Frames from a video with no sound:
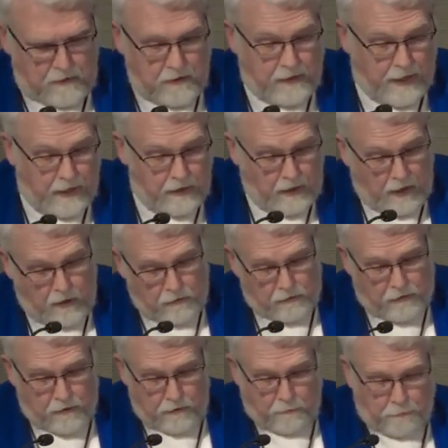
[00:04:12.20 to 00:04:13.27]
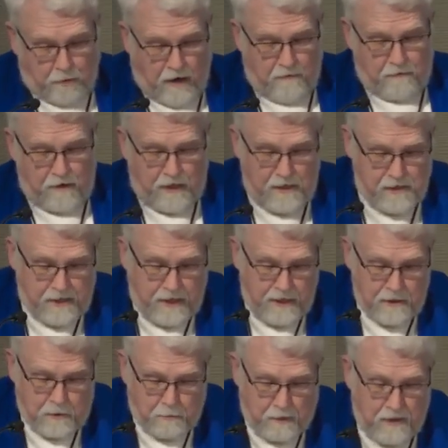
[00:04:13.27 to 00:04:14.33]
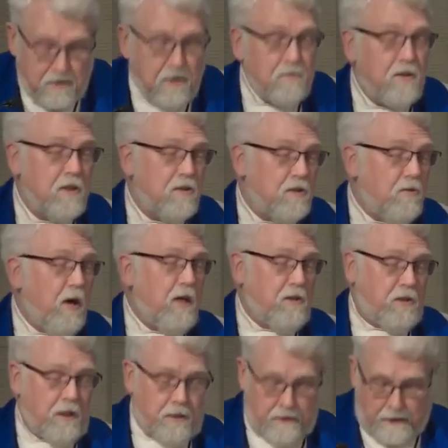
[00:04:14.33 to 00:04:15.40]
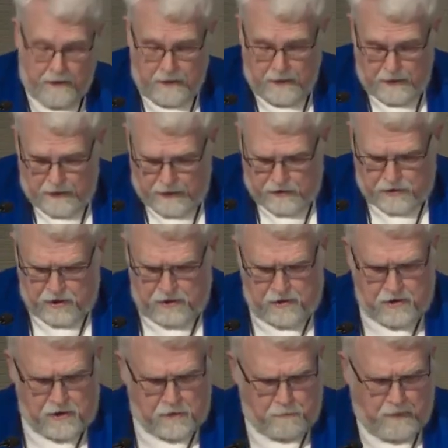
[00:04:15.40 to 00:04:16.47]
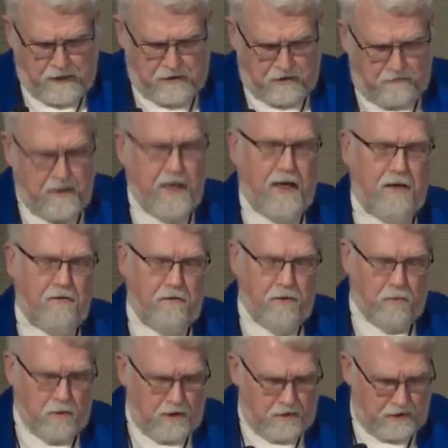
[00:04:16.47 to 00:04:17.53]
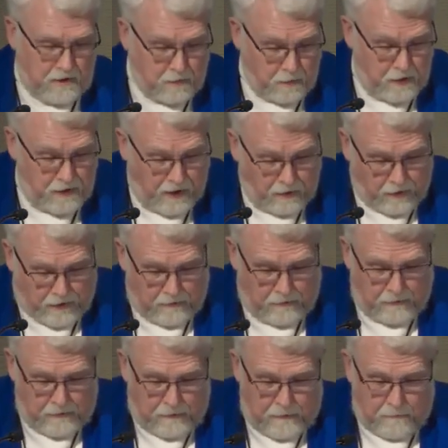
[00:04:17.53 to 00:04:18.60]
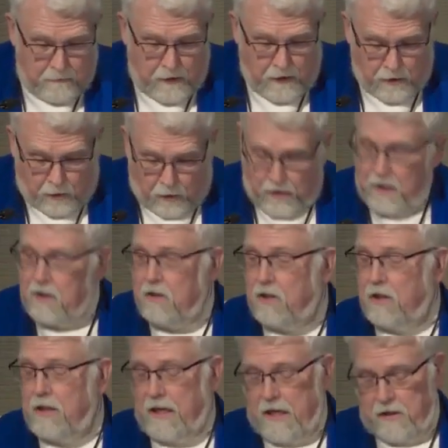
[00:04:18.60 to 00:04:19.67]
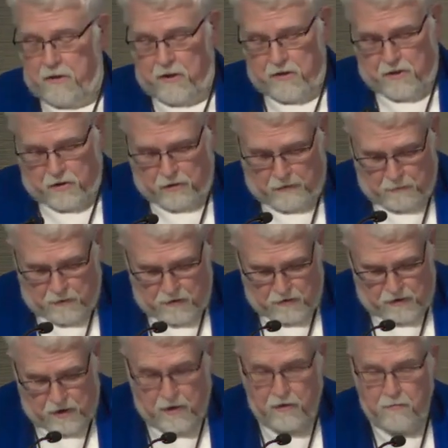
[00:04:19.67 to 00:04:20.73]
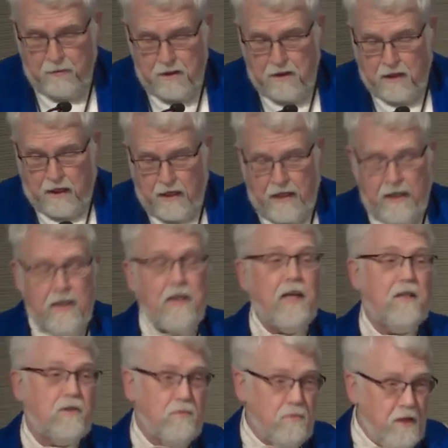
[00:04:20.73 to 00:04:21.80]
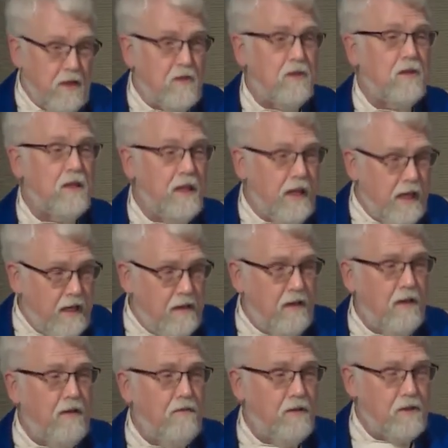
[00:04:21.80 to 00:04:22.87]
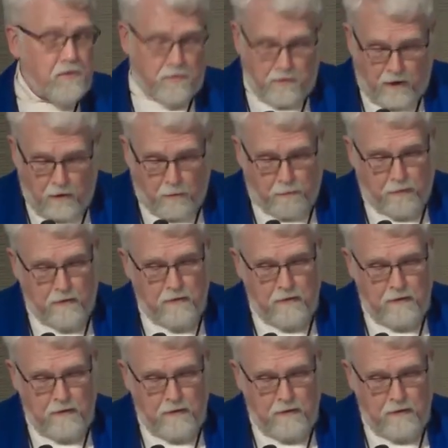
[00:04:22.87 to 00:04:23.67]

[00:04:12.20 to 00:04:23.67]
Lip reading: Today alone, the prophet Isaiah speaks of destruction, and Jesus speaks of the end of the world as we know it. According to the ancient scriptures, humankind has reached the end of its rope,